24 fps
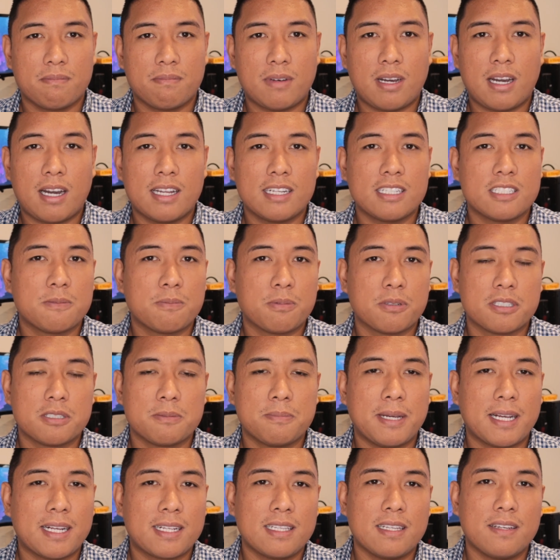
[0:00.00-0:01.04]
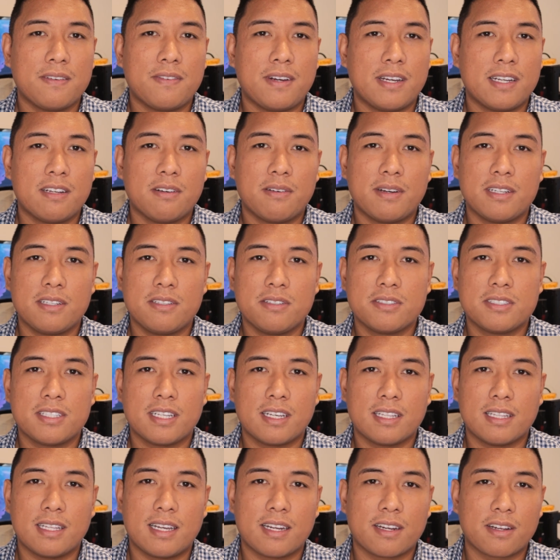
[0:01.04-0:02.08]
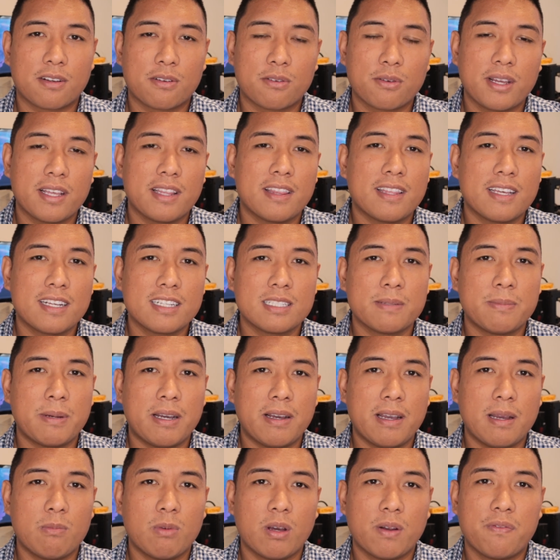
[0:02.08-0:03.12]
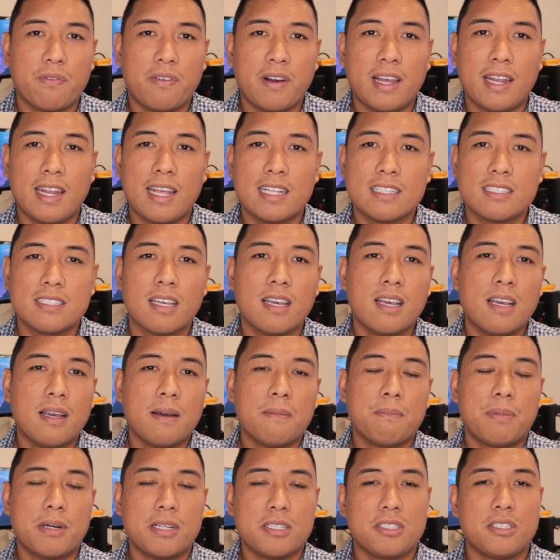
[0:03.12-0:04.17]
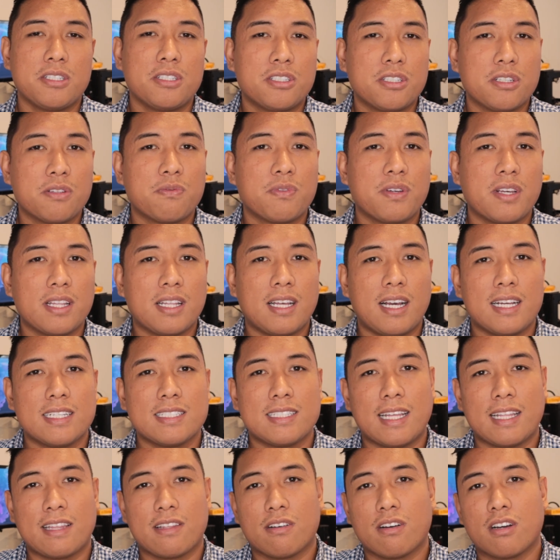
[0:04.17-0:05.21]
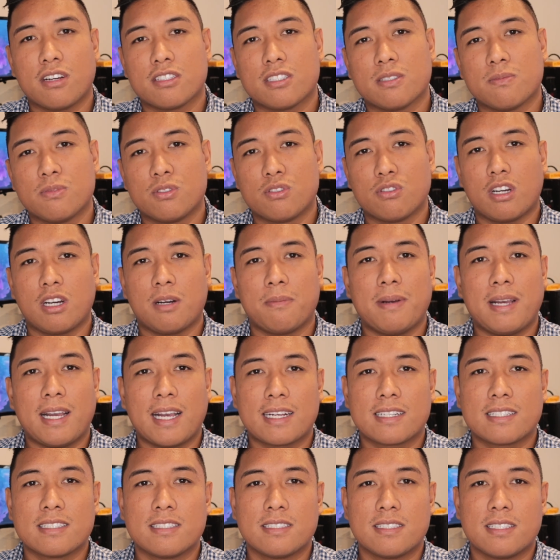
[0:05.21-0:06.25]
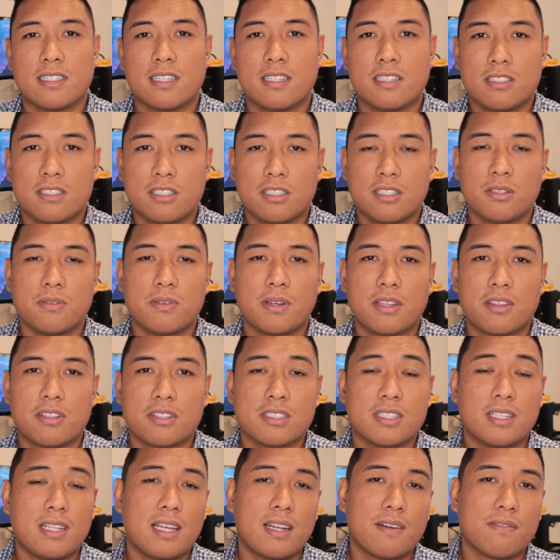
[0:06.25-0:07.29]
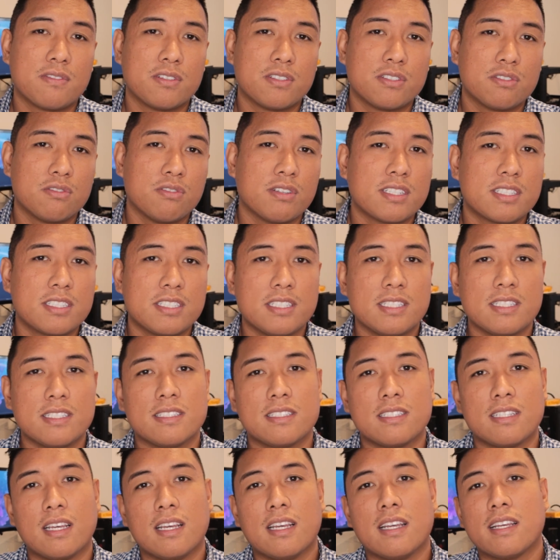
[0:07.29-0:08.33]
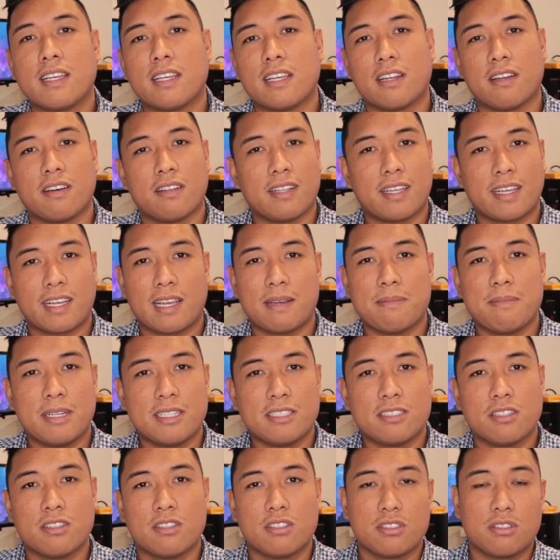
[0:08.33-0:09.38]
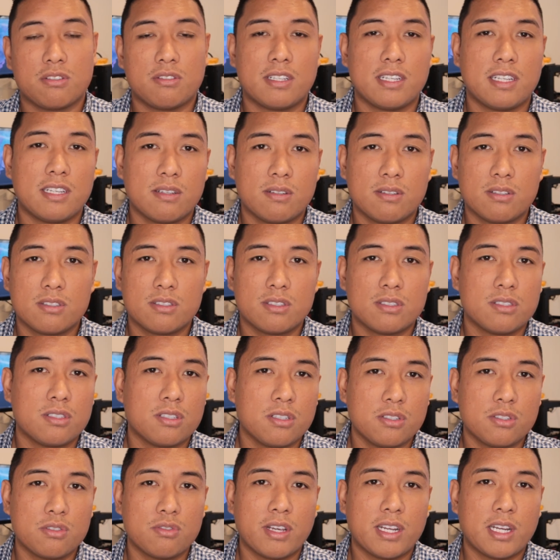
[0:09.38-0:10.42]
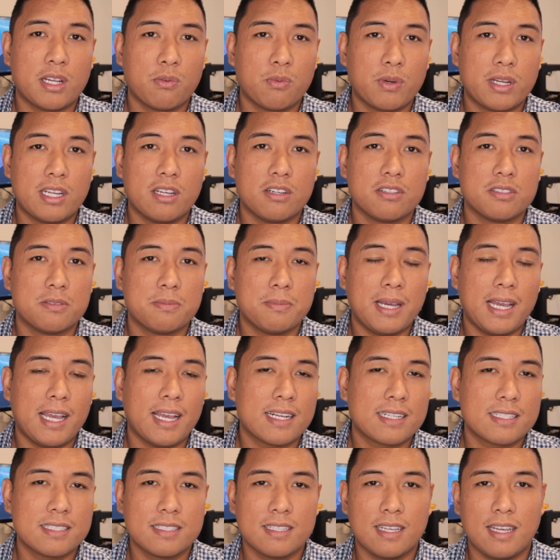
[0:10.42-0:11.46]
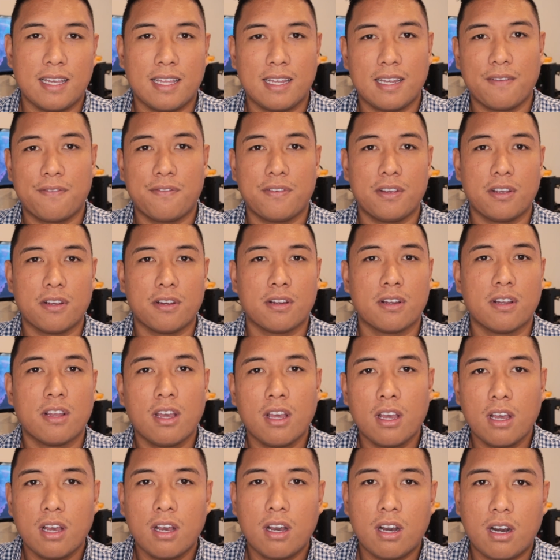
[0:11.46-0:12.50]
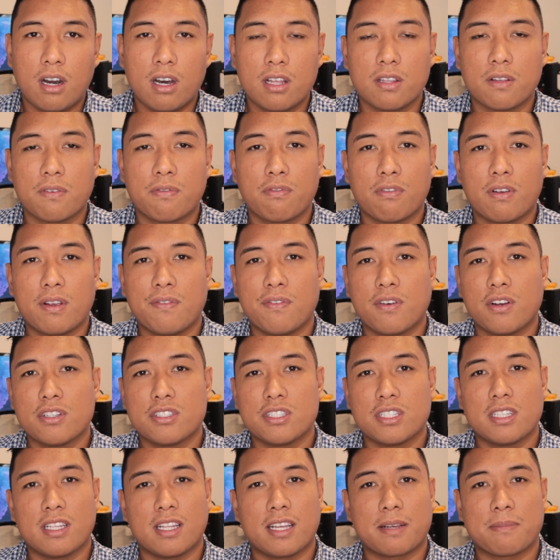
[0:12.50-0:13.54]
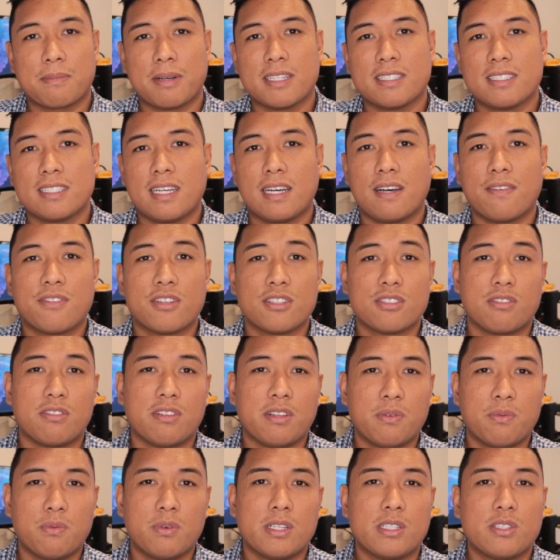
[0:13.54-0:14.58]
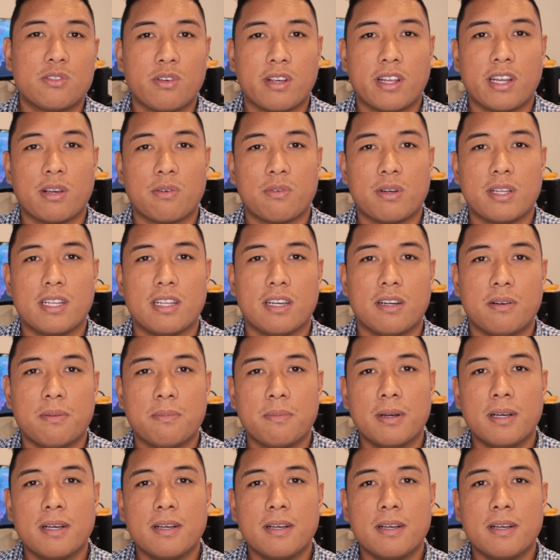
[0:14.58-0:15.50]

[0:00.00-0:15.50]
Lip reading: honest perspective. I know I do say a lot of great things about M1 Finance, but you should realize that there are some drawbacks to it. There's a lot of restrictions. Like I mentioned, there's only 2 trading windows max. And if you're on the free version like myself, there's only 1 trading window.